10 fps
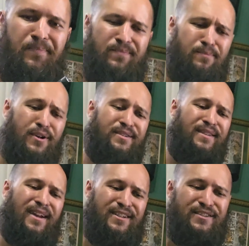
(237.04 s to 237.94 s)

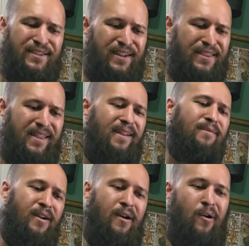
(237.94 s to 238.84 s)
Personally, I just like that
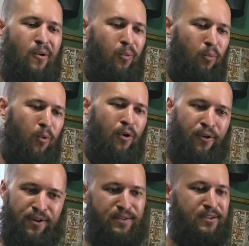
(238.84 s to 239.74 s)

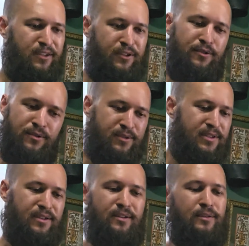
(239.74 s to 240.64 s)
worn,
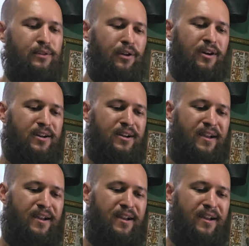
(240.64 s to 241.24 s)
used look.